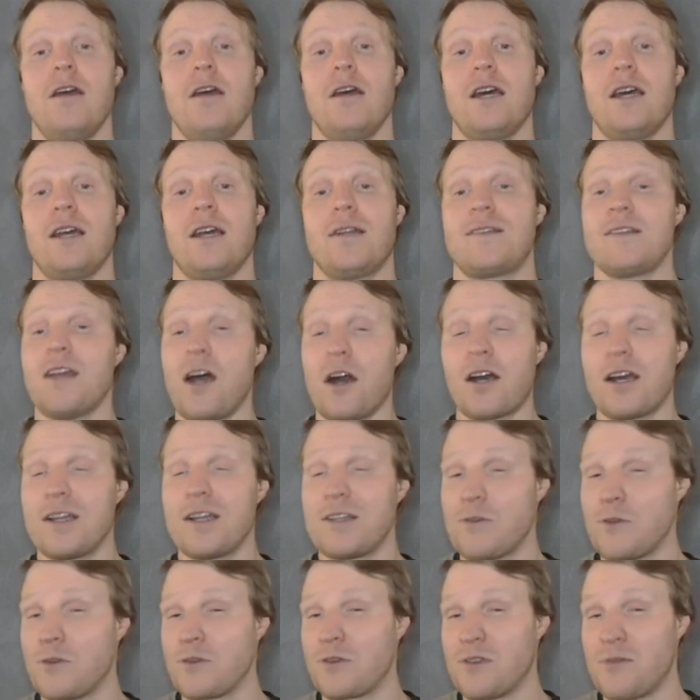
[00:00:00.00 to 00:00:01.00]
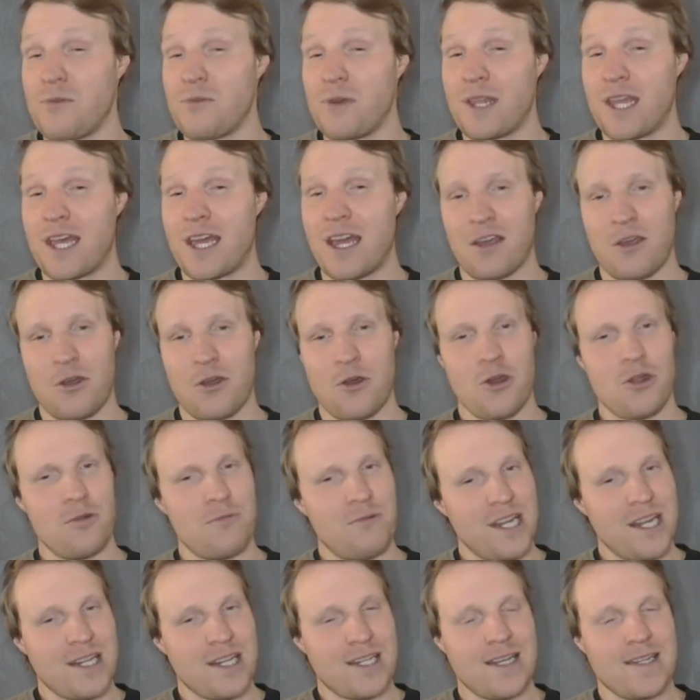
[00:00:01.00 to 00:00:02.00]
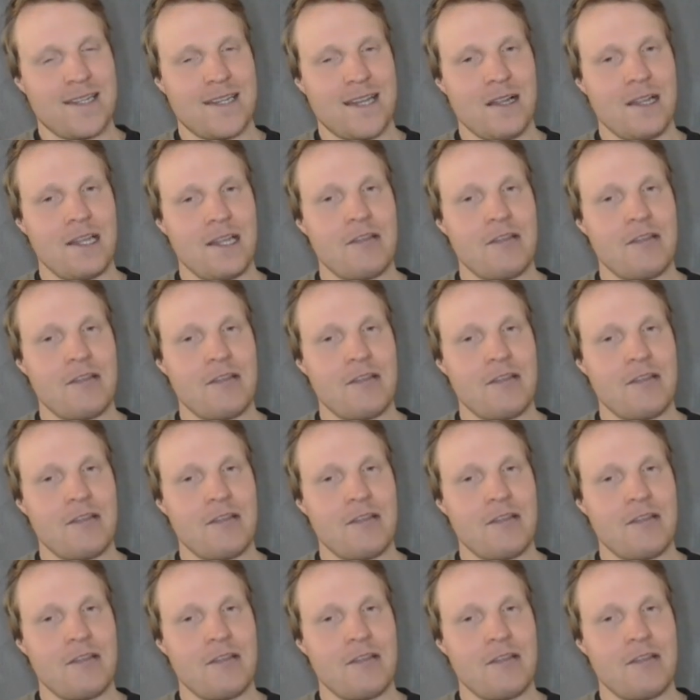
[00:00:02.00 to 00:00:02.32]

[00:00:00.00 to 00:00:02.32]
Saka is also someone that I could potentially sell.